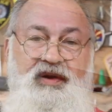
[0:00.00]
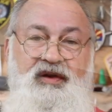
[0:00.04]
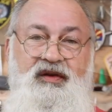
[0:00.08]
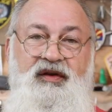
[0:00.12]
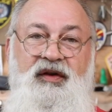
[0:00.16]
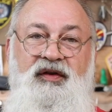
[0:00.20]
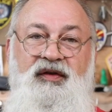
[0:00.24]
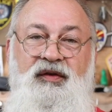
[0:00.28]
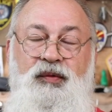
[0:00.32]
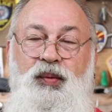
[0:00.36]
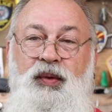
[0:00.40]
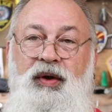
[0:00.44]

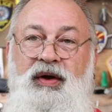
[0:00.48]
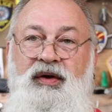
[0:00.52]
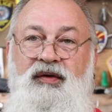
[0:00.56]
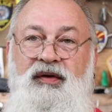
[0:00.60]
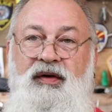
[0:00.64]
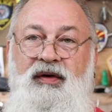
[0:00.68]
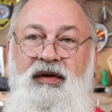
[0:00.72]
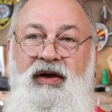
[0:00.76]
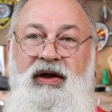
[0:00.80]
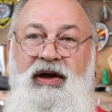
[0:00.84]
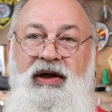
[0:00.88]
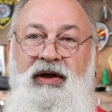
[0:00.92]
just
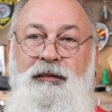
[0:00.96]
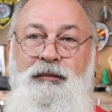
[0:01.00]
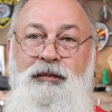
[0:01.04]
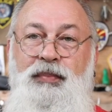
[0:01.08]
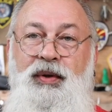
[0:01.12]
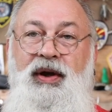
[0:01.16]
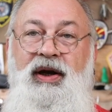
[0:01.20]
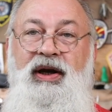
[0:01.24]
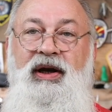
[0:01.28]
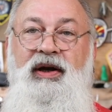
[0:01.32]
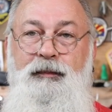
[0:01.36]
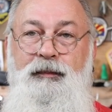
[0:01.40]
recently
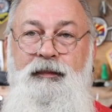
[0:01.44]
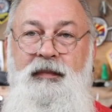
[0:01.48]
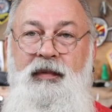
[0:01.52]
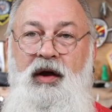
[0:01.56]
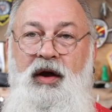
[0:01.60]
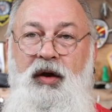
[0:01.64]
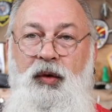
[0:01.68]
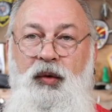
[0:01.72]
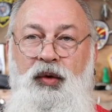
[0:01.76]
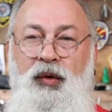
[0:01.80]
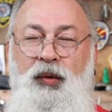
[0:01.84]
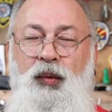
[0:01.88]
completed.
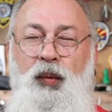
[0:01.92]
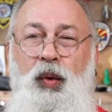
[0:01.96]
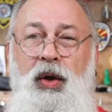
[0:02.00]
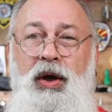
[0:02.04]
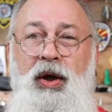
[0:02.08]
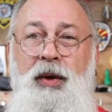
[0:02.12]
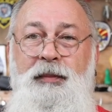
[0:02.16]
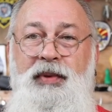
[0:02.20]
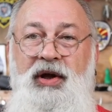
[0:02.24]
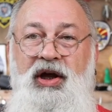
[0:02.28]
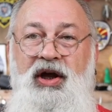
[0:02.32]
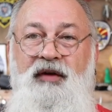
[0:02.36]
There
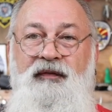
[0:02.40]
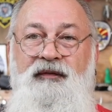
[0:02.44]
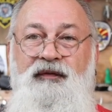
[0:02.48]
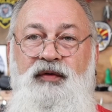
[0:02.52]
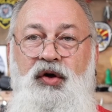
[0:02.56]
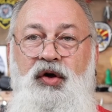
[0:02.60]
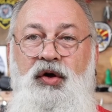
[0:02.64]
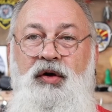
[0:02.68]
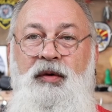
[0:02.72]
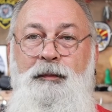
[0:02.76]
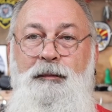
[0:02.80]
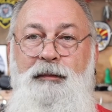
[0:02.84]
will be a
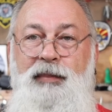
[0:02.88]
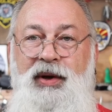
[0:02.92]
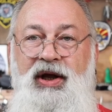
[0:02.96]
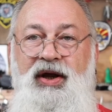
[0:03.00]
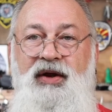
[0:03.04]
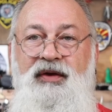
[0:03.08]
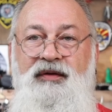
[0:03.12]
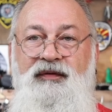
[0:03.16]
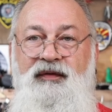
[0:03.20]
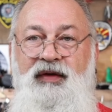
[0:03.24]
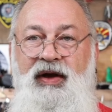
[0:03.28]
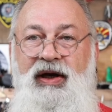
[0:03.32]
full
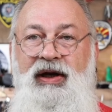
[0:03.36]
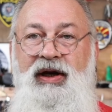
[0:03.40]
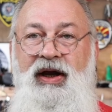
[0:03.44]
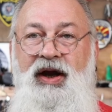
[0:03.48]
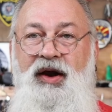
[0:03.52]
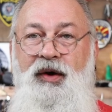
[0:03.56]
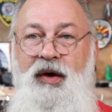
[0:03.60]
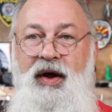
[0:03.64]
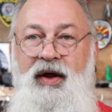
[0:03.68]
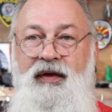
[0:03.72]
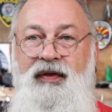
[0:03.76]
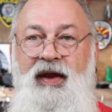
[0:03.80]
build
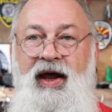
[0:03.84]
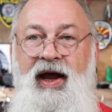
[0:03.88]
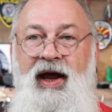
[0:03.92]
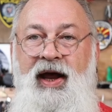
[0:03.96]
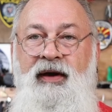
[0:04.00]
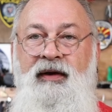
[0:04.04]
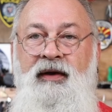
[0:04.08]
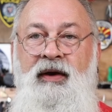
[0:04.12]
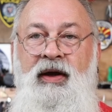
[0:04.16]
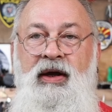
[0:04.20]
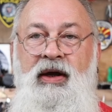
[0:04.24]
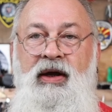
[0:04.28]
video on
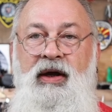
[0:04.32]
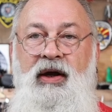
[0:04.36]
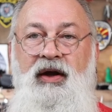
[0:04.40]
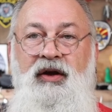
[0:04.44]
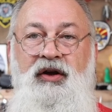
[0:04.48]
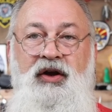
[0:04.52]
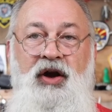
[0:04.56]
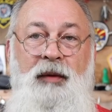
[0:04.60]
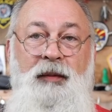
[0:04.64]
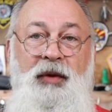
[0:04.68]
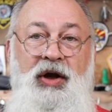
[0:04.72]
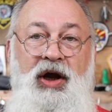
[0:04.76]
that
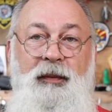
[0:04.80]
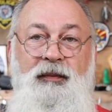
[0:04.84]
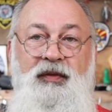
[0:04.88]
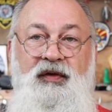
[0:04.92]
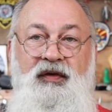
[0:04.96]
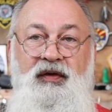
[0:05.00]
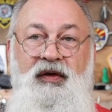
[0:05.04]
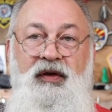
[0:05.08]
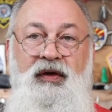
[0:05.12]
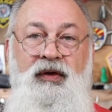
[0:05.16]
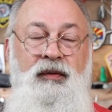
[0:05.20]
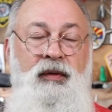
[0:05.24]
coming up
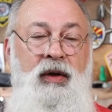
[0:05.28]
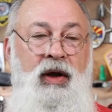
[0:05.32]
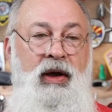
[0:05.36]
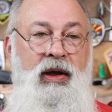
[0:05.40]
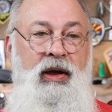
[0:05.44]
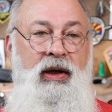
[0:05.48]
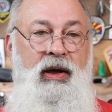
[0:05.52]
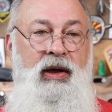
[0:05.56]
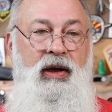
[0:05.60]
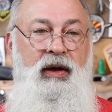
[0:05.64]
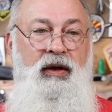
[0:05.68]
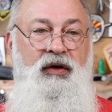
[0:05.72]
soon.
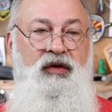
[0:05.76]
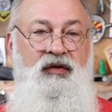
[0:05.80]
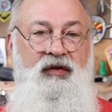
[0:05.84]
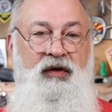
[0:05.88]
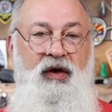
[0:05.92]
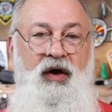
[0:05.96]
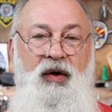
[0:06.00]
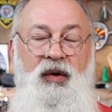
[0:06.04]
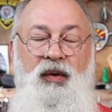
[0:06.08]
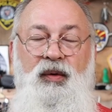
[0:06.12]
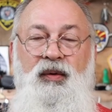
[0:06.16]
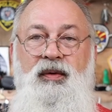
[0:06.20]

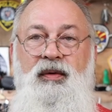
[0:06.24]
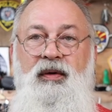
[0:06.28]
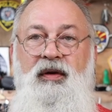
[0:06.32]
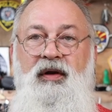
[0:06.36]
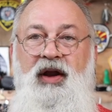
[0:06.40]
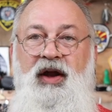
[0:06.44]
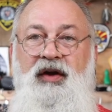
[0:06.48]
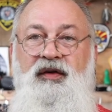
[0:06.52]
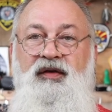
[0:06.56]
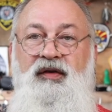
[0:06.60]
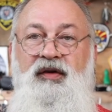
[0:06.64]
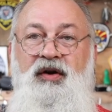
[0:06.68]
So
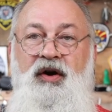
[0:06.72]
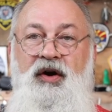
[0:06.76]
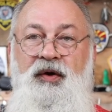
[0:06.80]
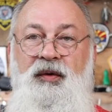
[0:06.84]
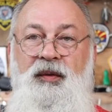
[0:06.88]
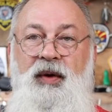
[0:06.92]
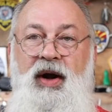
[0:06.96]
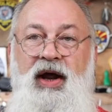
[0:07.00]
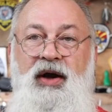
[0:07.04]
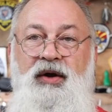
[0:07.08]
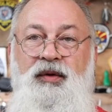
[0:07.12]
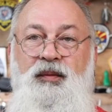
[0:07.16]
let's turn
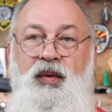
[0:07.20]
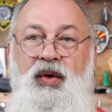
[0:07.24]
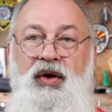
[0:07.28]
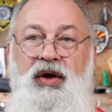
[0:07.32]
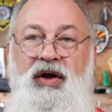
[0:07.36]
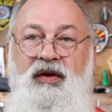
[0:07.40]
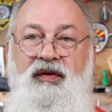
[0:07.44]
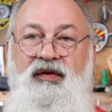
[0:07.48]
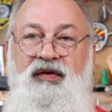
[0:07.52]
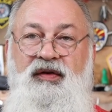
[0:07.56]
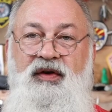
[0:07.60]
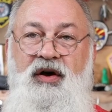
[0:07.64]
around and we'll
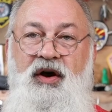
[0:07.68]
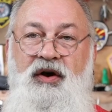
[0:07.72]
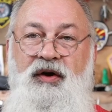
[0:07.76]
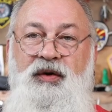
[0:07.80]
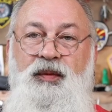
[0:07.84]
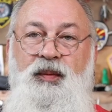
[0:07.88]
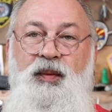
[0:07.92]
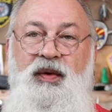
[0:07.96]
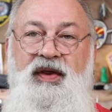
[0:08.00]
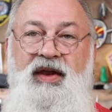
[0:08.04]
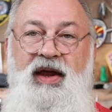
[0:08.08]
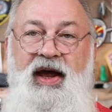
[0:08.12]
get
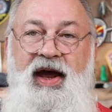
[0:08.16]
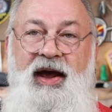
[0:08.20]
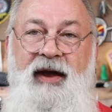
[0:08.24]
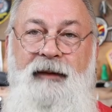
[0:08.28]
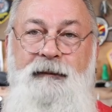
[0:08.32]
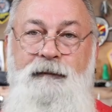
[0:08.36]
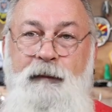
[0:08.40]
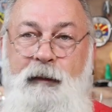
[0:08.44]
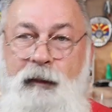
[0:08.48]
started with that.